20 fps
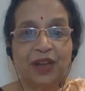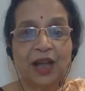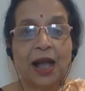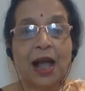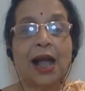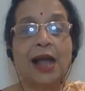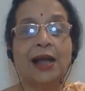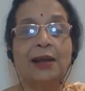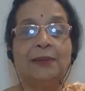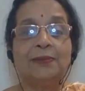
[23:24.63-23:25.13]

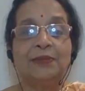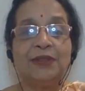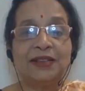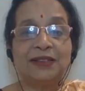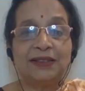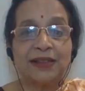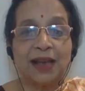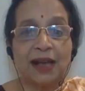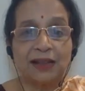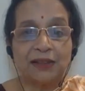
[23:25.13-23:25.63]
I am
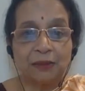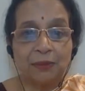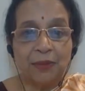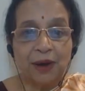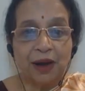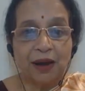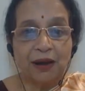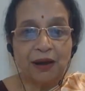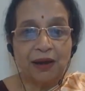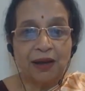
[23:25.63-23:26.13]
this
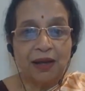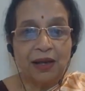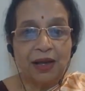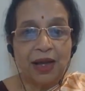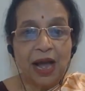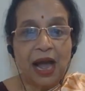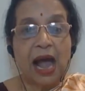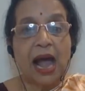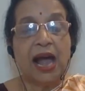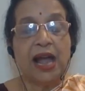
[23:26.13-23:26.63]
Atma.
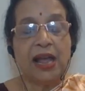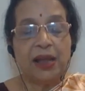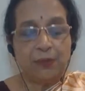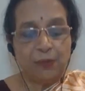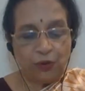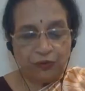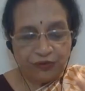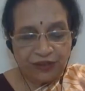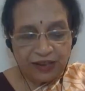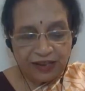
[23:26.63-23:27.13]
I am
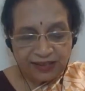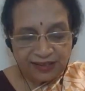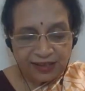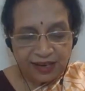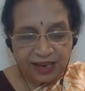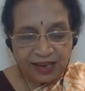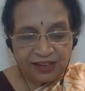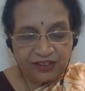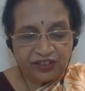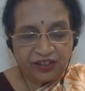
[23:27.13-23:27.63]
of this
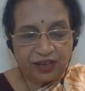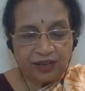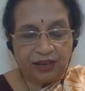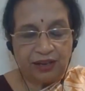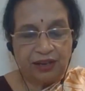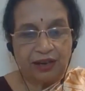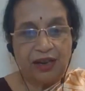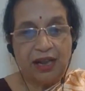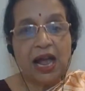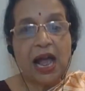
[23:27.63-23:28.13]

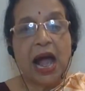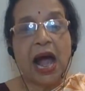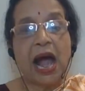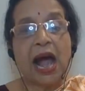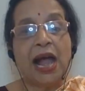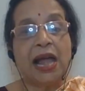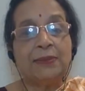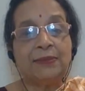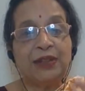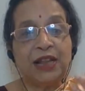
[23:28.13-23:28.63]
nature.
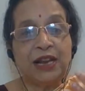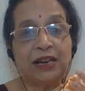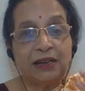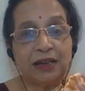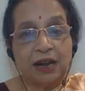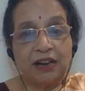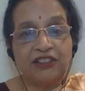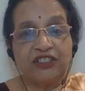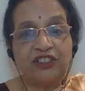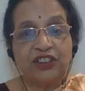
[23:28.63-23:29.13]
I am that
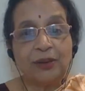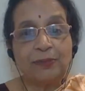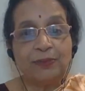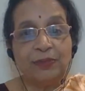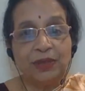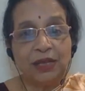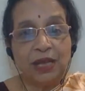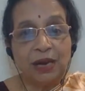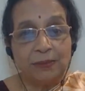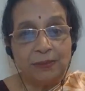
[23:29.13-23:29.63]

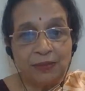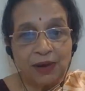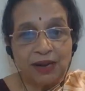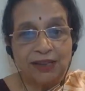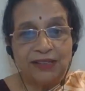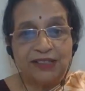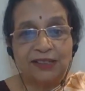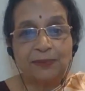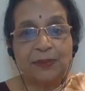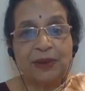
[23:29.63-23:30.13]
Ashabdam,
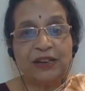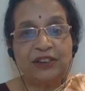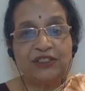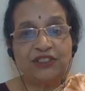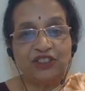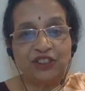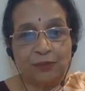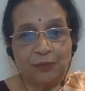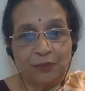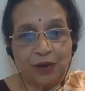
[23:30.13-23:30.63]

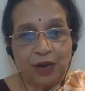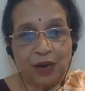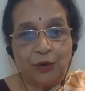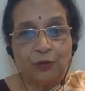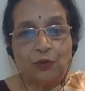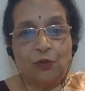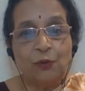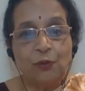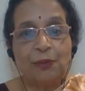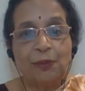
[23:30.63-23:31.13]
Asparsham,
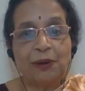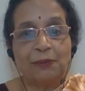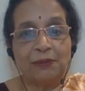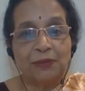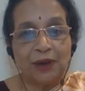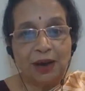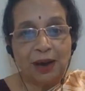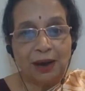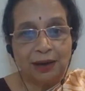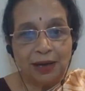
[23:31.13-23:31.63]

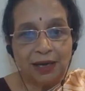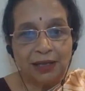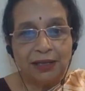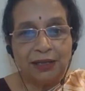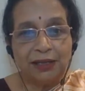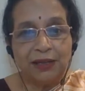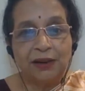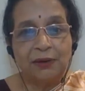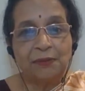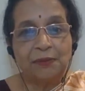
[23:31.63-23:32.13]
Arupam,
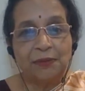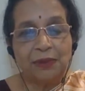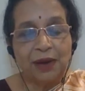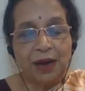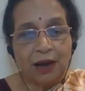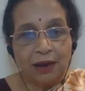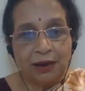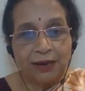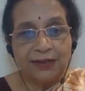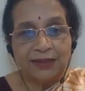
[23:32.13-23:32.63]
Agandham,
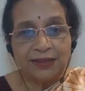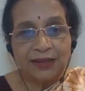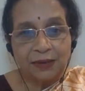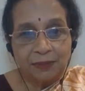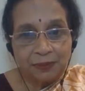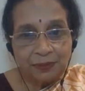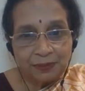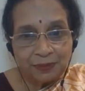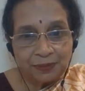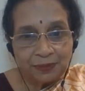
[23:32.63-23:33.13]

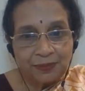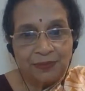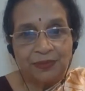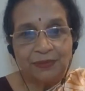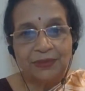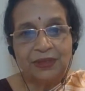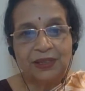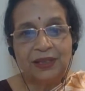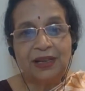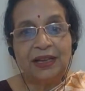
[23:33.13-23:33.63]
Arasam,
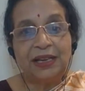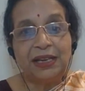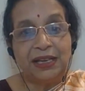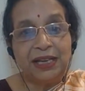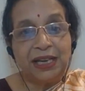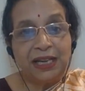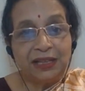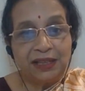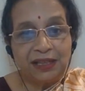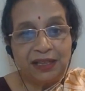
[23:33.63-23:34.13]

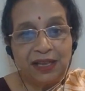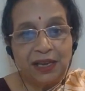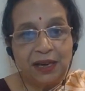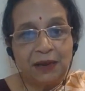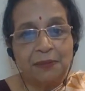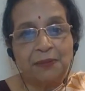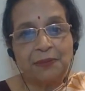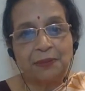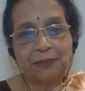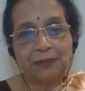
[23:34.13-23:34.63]

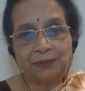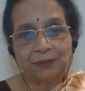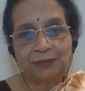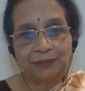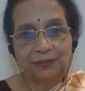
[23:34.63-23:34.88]
Nityam,